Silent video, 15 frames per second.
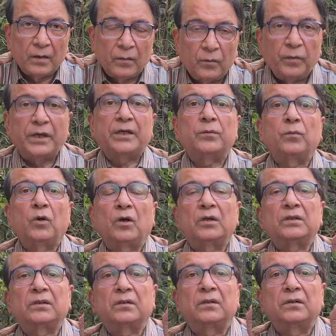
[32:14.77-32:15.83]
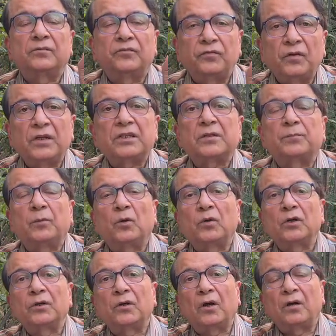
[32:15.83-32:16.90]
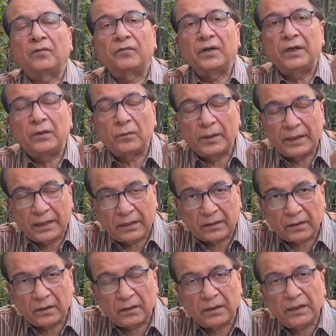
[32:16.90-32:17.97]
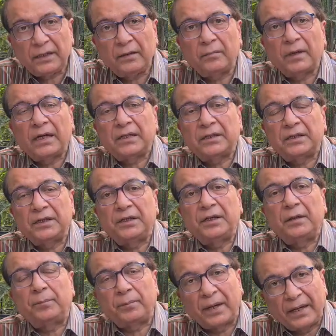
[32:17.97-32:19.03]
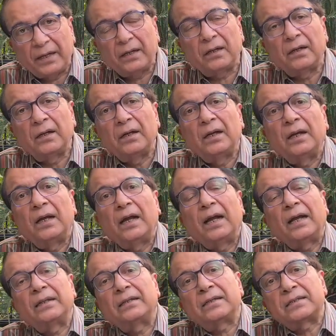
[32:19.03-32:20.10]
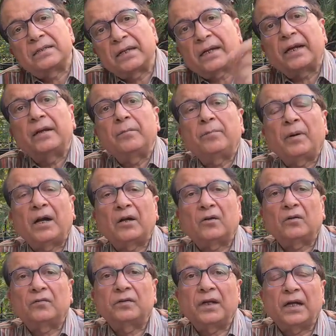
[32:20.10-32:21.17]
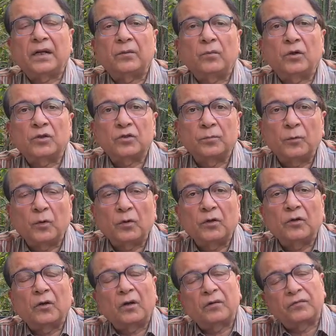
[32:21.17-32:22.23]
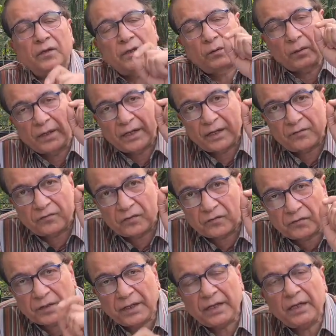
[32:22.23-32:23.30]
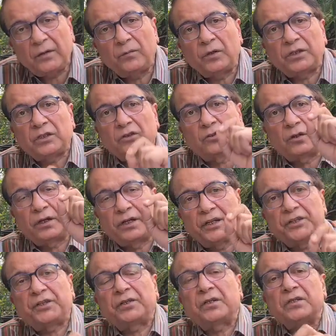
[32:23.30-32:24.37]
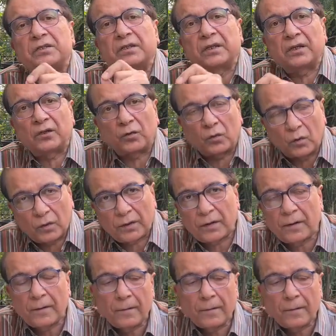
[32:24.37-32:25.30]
which was first spoken of in 2013 by Xi Jinping, and the second part of that was spoken of in 2015, which is the Digital Silk Road,